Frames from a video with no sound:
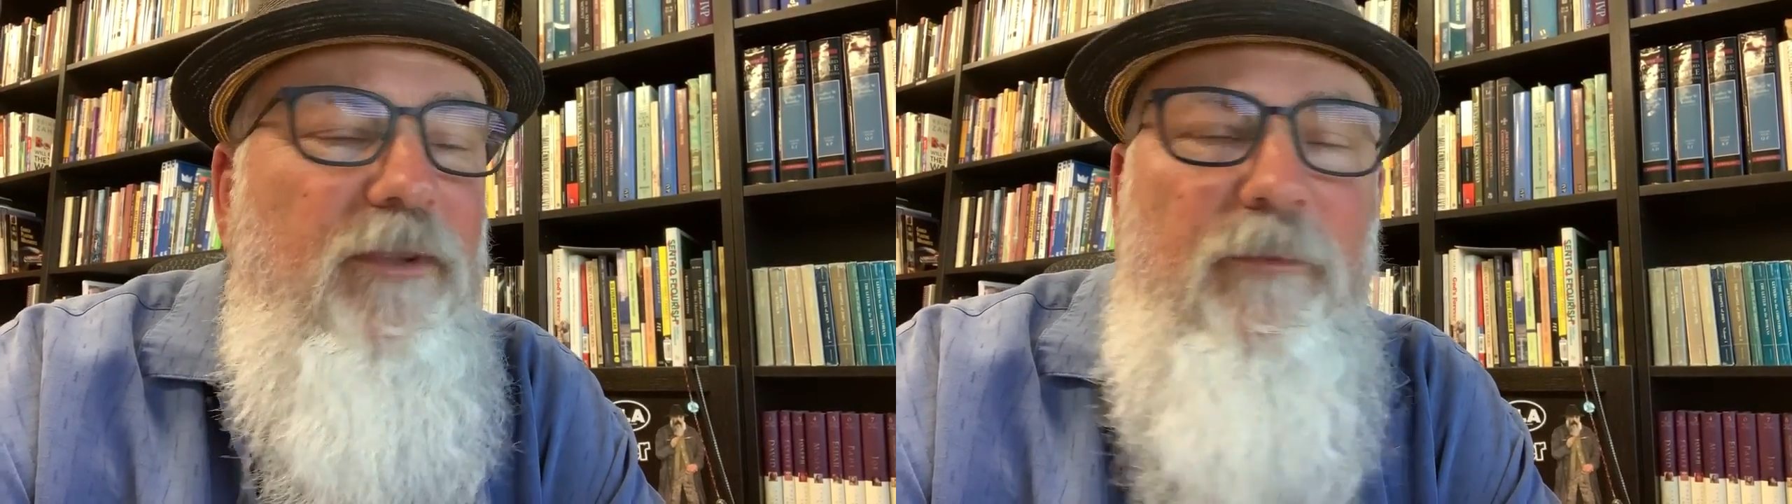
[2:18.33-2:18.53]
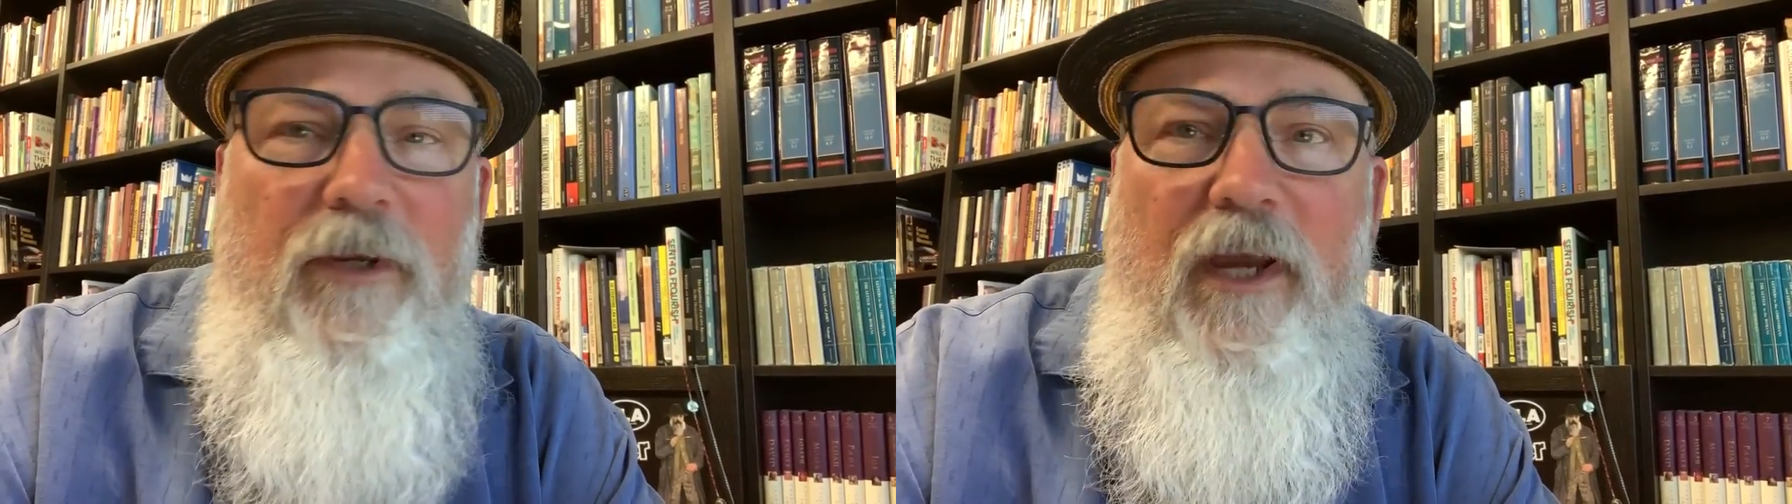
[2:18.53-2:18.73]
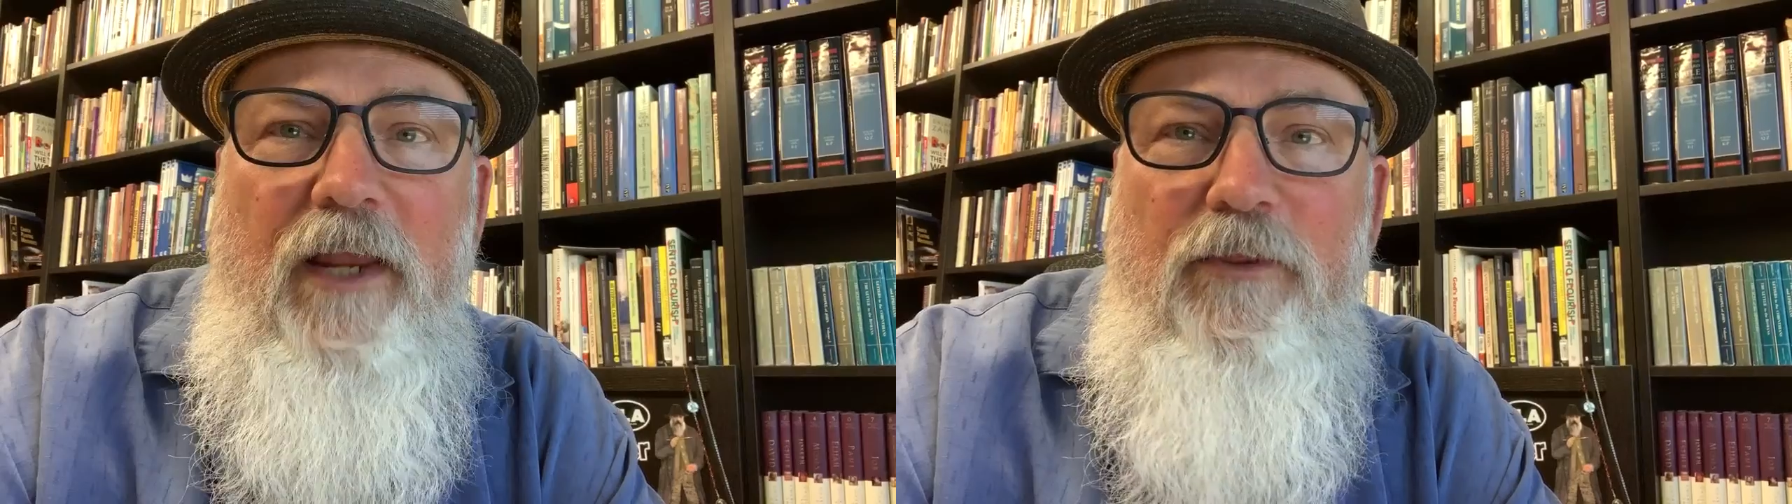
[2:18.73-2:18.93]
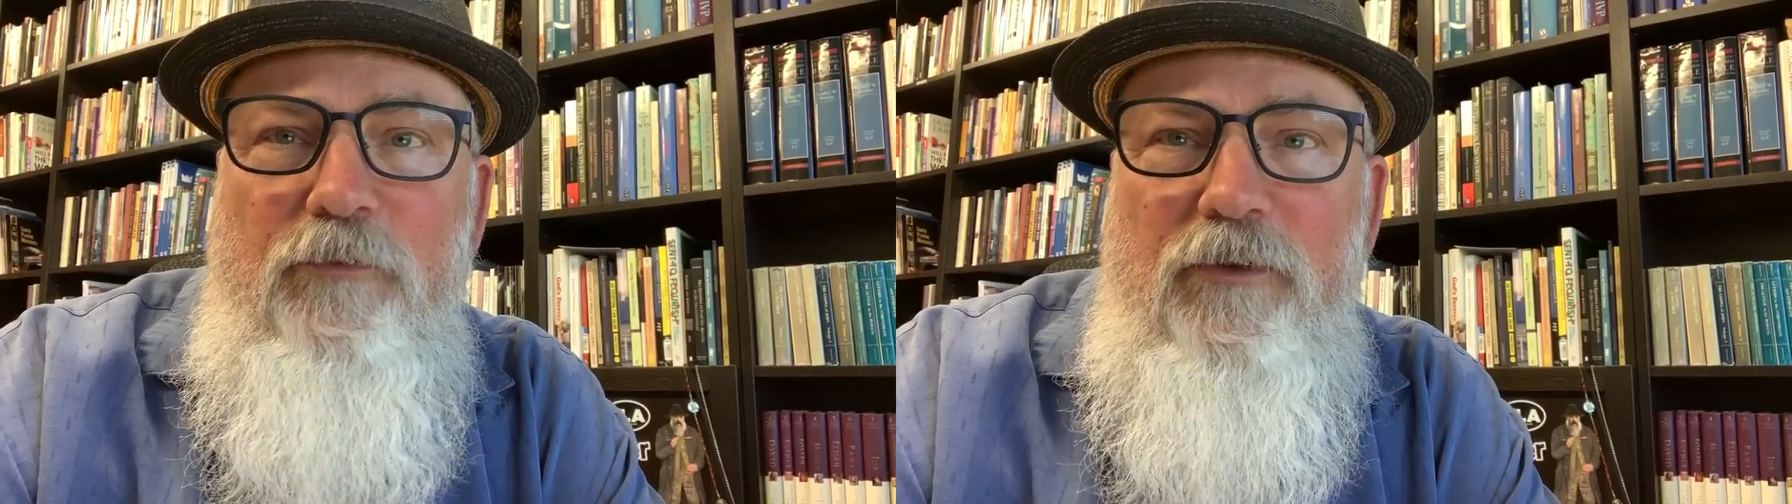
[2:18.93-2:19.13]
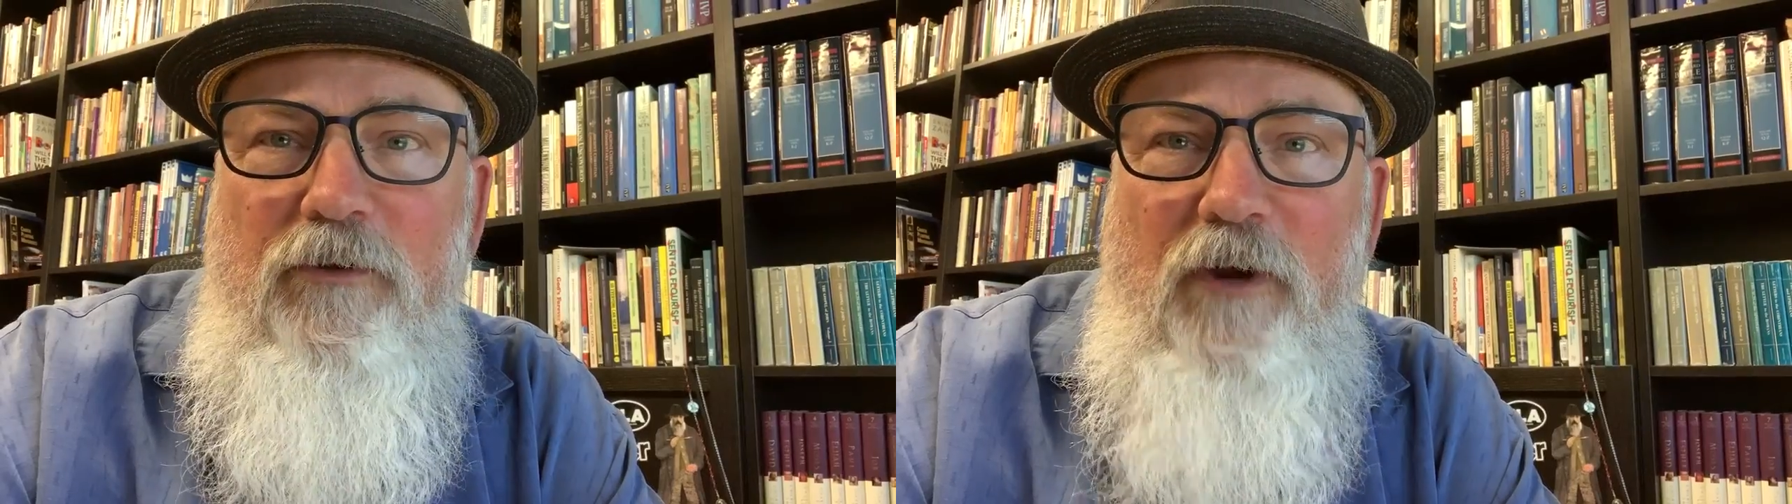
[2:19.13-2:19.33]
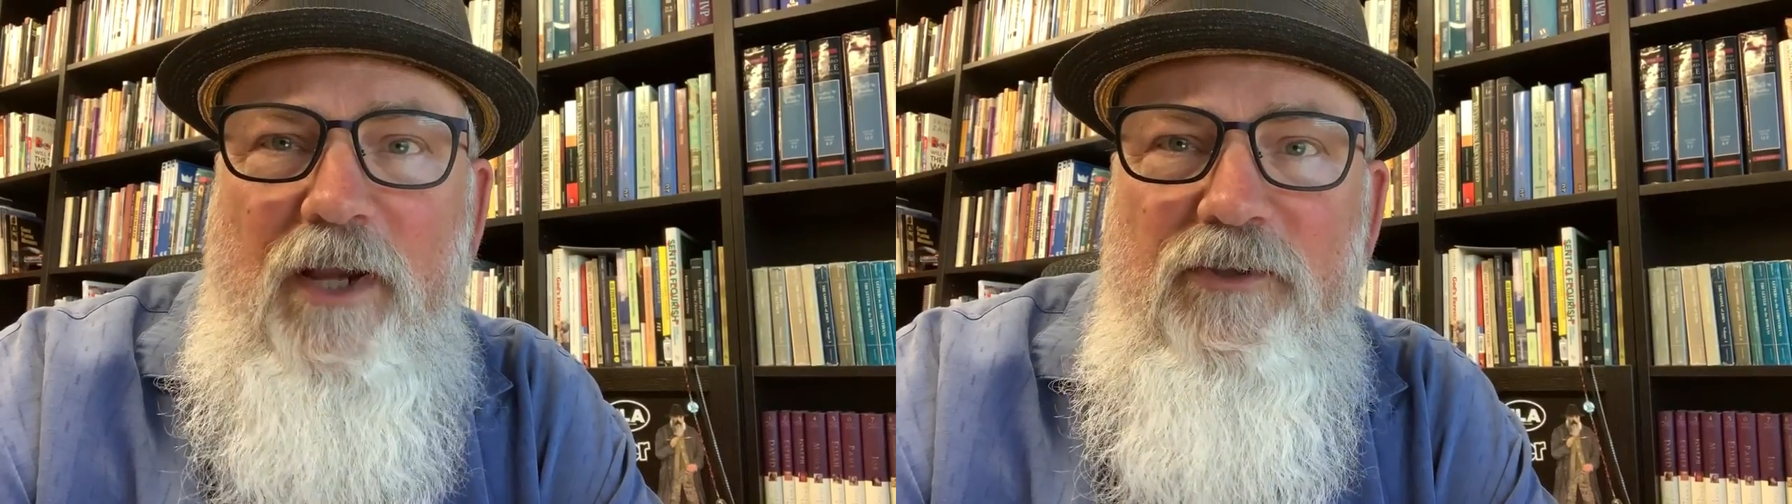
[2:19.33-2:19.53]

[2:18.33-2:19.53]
them to God through the cross.